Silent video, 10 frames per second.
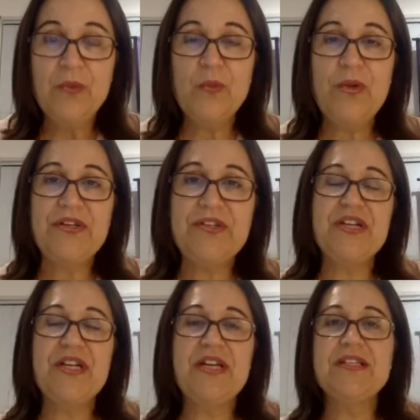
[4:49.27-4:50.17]
which
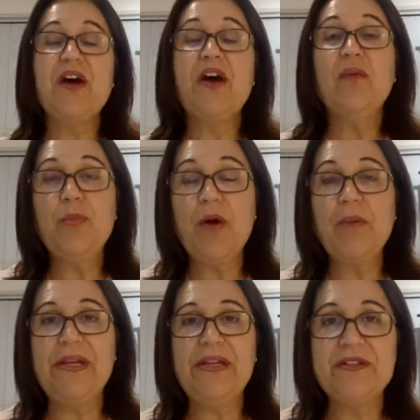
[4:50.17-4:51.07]
is I will
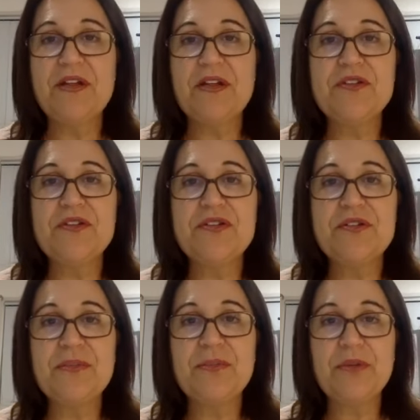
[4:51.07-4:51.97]
pop in to
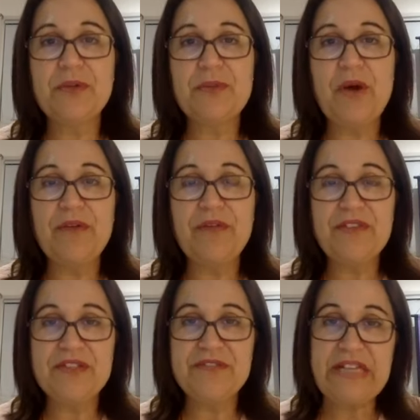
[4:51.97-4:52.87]
the bottom of
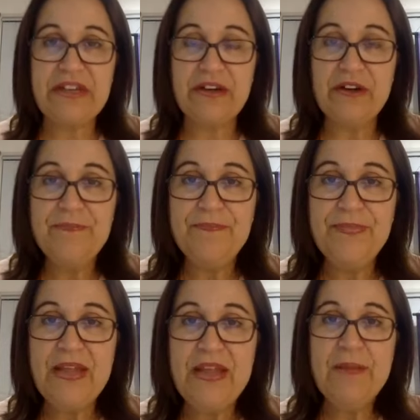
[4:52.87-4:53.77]
this video.
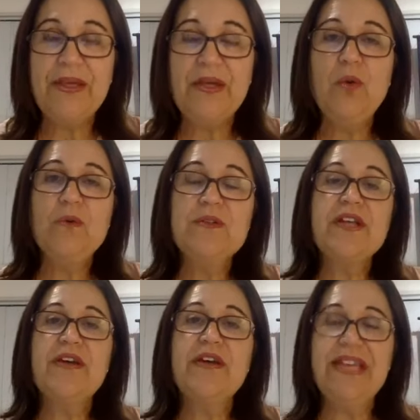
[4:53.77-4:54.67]
But
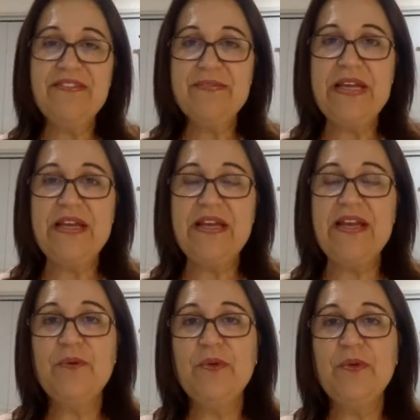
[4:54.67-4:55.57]
also give me, if
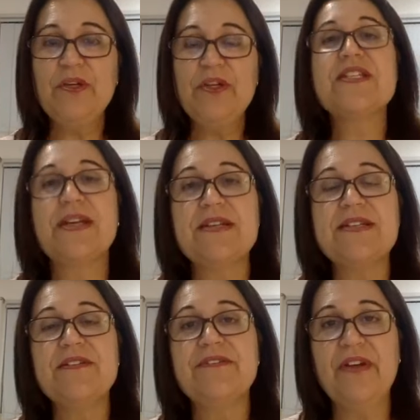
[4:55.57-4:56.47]
you want to discuss
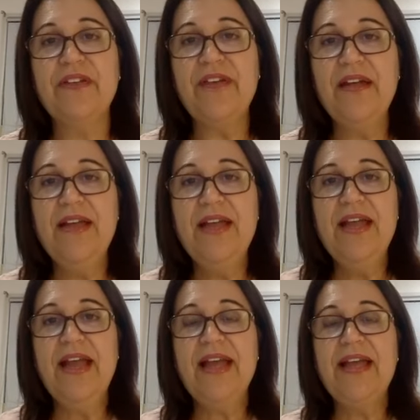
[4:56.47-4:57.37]
it further
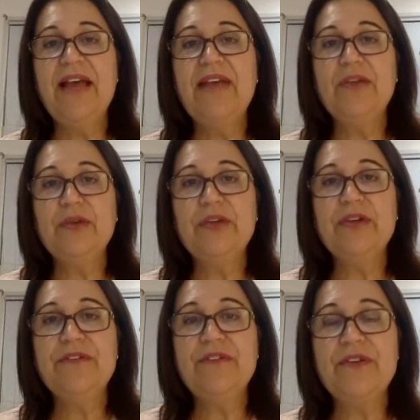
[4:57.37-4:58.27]
and have a look at
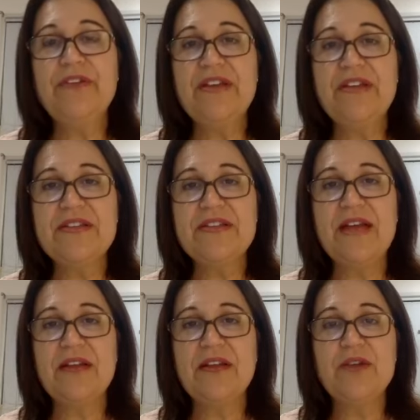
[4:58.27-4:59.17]
a few things
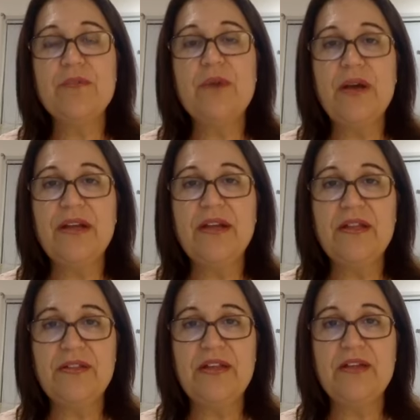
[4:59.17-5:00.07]
that you
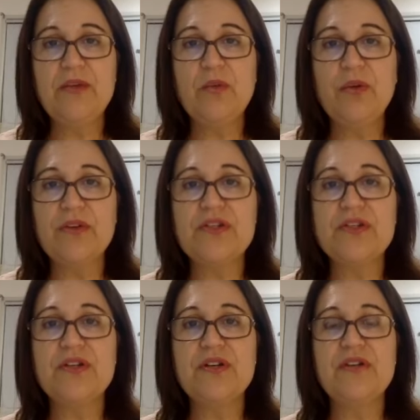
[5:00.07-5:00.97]
want
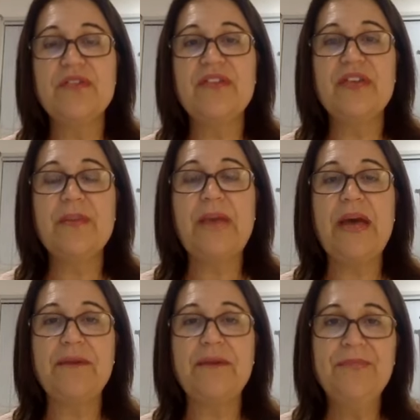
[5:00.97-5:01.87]
to think
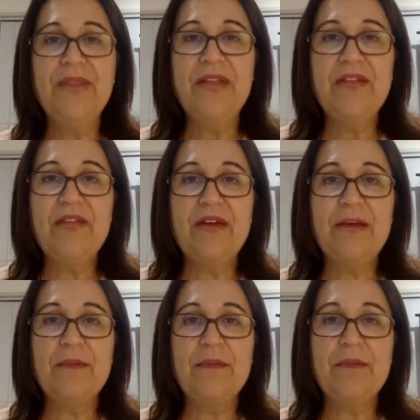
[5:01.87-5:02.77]
about
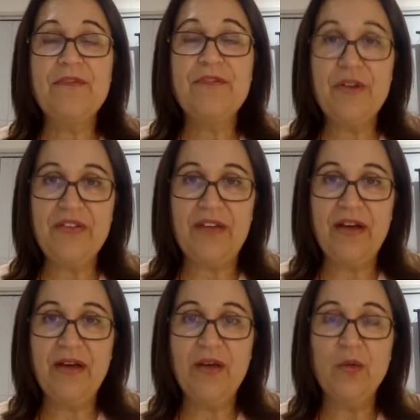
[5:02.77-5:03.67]
further
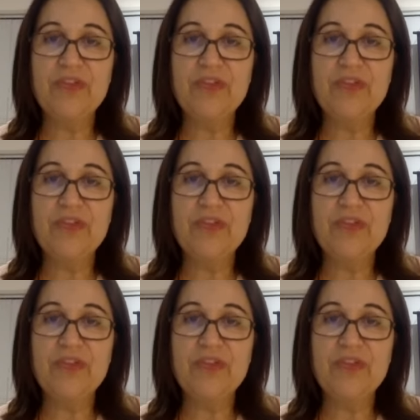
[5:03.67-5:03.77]
or